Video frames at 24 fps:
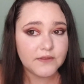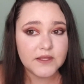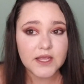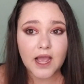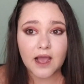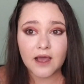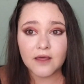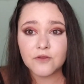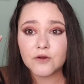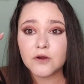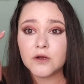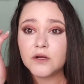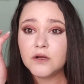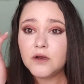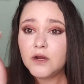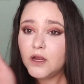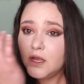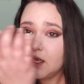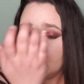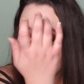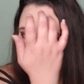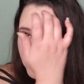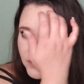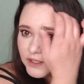The other,
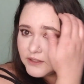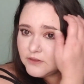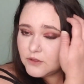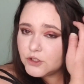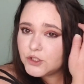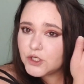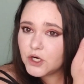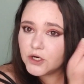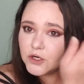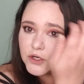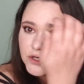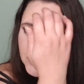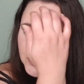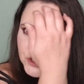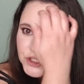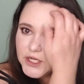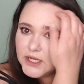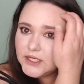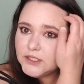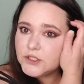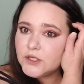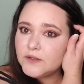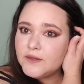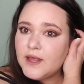like the darker
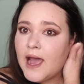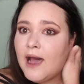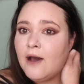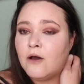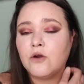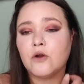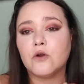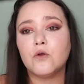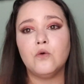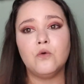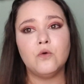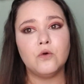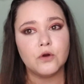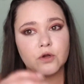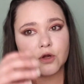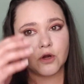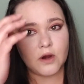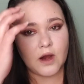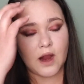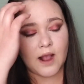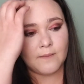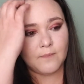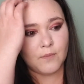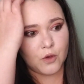shades on the outer
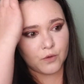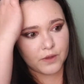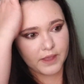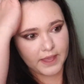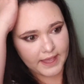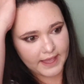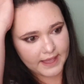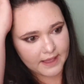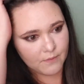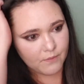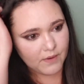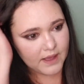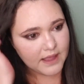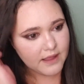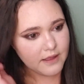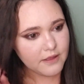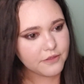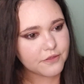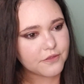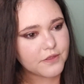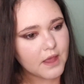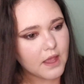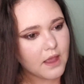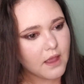corner, I'm okay
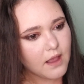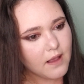with.